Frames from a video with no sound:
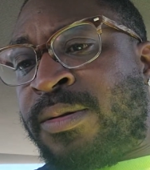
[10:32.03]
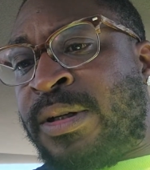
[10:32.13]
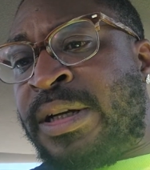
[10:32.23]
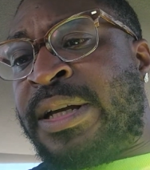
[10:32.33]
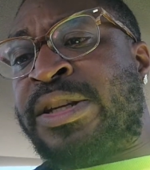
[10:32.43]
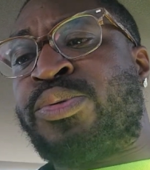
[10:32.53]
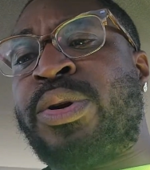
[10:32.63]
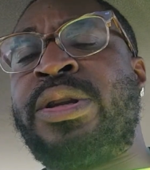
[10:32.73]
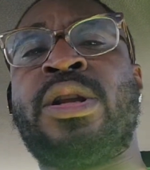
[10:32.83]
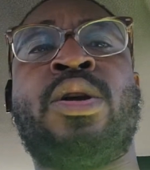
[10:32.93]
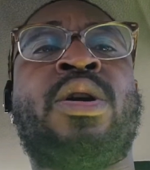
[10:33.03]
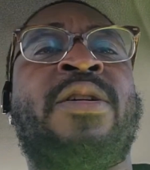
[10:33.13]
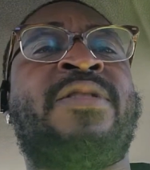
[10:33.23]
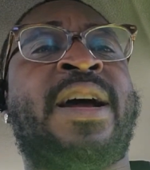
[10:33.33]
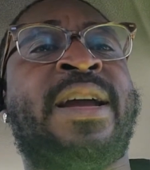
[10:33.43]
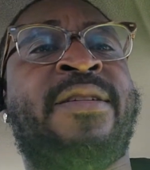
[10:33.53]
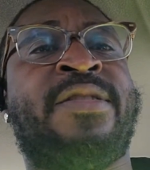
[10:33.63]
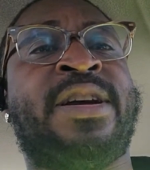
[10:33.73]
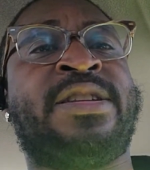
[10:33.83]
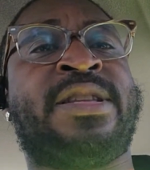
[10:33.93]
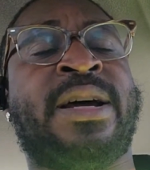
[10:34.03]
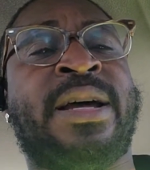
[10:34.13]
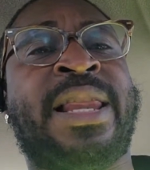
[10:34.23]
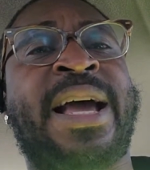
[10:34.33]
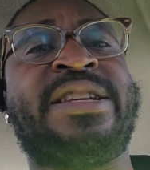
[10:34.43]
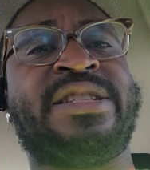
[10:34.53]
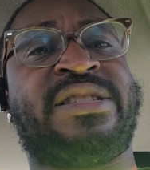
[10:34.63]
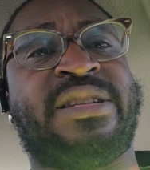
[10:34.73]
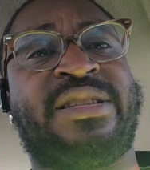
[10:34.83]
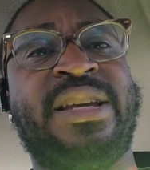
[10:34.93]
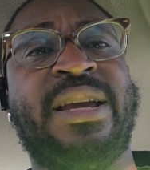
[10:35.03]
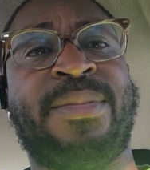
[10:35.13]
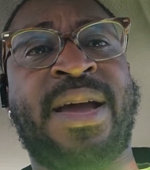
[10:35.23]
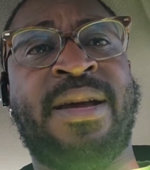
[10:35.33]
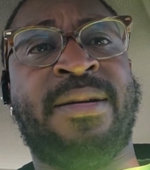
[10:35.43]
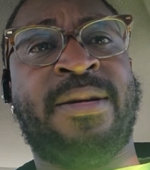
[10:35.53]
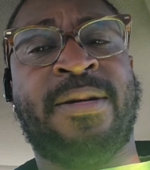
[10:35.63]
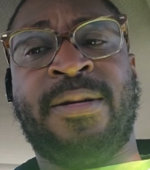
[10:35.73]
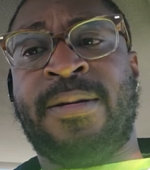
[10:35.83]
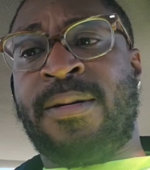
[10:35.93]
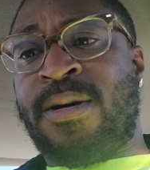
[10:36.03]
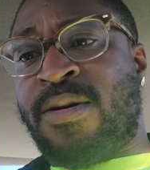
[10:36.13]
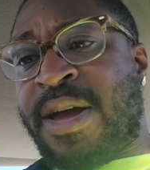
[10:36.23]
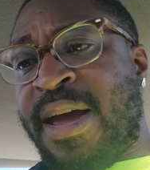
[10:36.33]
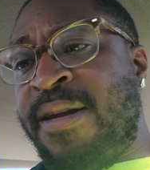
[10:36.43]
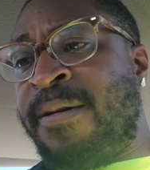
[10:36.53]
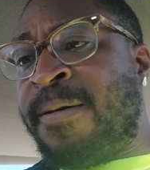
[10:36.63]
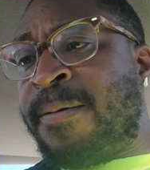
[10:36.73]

Uh, it's written, the Lord i have not given us the license to sin, man. Okay.